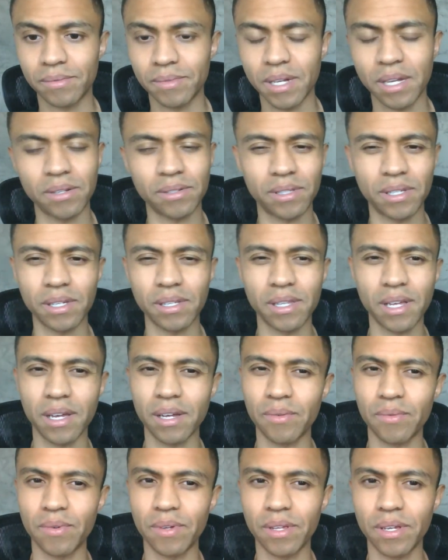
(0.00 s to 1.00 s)
I don't think
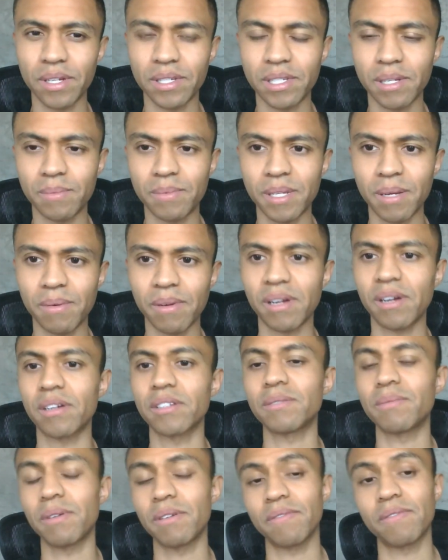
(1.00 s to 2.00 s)
they really accept debit
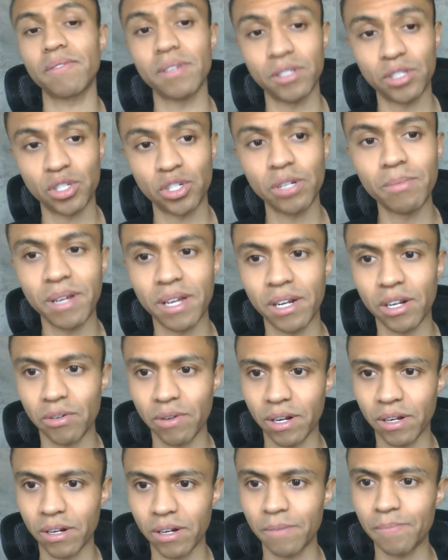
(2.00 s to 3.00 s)
cards, but if, it should be on a
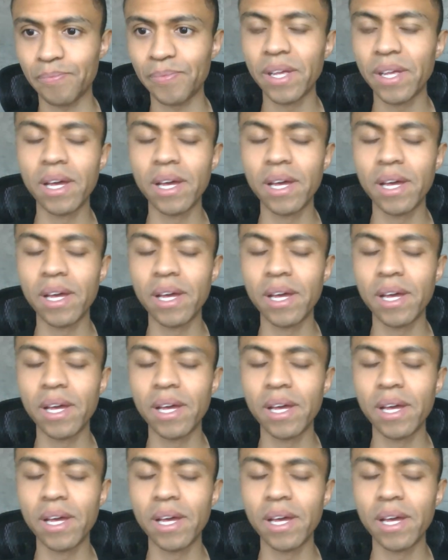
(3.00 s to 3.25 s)
credit card.